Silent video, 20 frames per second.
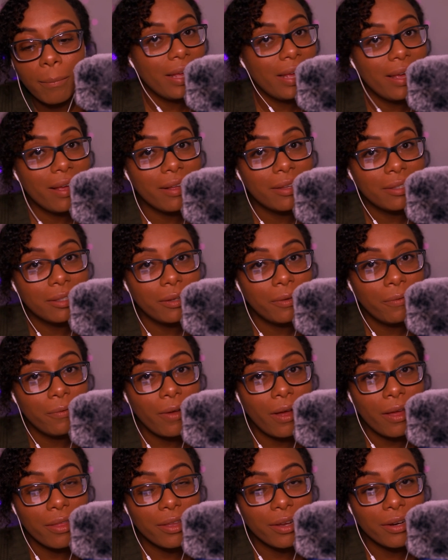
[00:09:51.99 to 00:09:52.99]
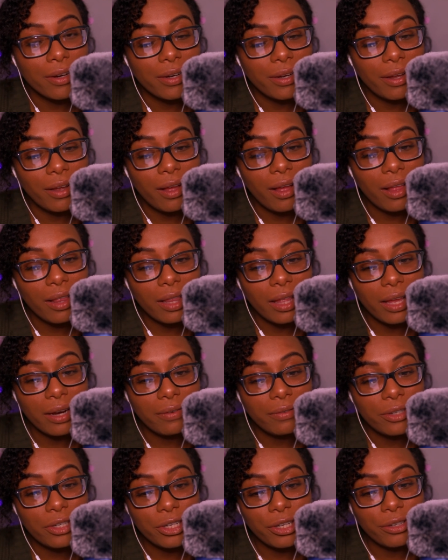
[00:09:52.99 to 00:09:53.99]
he also fathered a lot
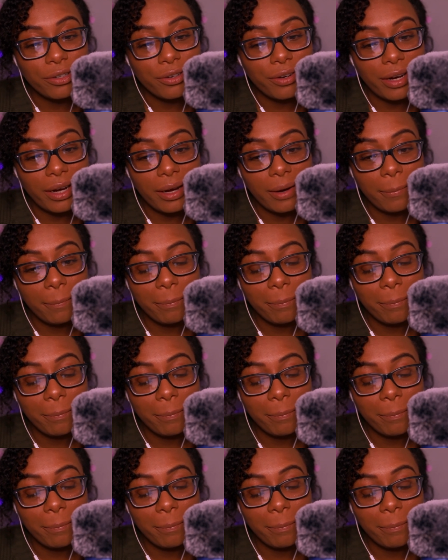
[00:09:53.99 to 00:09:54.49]
of children.